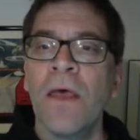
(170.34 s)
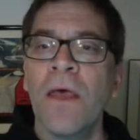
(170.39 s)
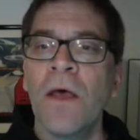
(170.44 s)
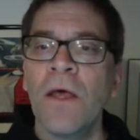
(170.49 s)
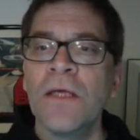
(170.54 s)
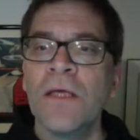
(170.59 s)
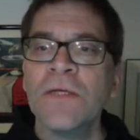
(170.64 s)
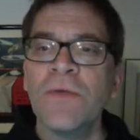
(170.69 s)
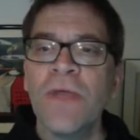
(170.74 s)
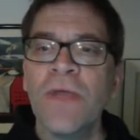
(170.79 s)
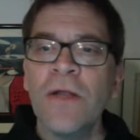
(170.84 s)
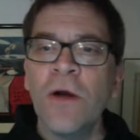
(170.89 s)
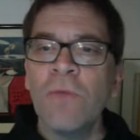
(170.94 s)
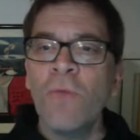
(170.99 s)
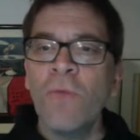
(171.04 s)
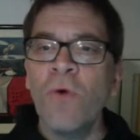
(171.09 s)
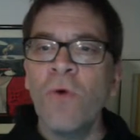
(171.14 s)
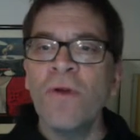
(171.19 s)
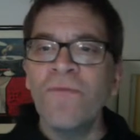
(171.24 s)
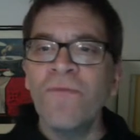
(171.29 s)
so then our
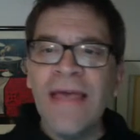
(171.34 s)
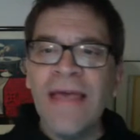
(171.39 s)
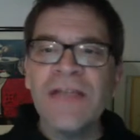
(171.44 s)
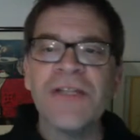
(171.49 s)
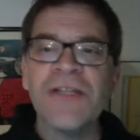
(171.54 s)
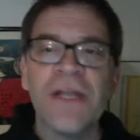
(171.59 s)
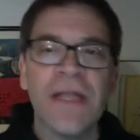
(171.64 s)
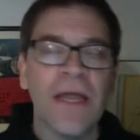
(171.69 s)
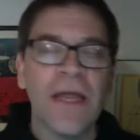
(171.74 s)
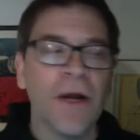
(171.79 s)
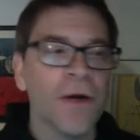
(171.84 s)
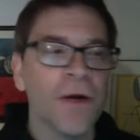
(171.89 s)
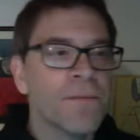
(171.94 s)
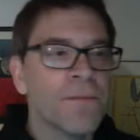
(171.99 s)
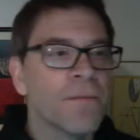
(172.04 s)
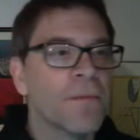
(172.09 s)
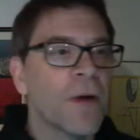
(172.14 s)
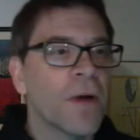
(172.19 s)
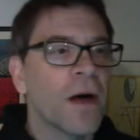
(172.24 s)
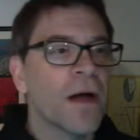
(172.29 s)
motivation here
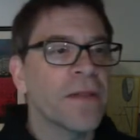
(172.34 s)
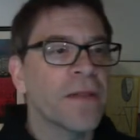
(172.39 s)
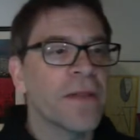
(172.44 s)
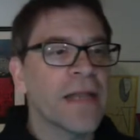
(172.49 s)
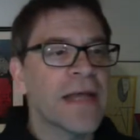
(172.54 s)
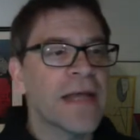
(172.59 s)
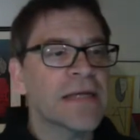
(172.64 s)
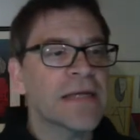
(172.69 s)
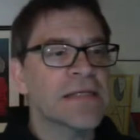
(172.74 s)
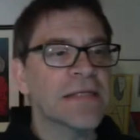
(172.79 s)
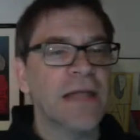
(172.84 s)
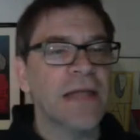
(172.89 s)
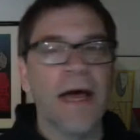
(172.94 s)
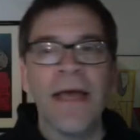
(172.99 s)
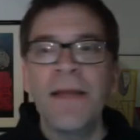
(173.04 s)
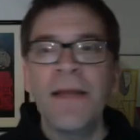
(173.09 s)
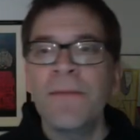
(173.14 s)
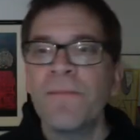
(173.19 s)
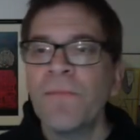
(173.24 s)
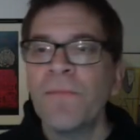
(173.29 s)
on the next
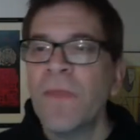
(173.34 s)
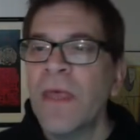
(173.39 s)
slide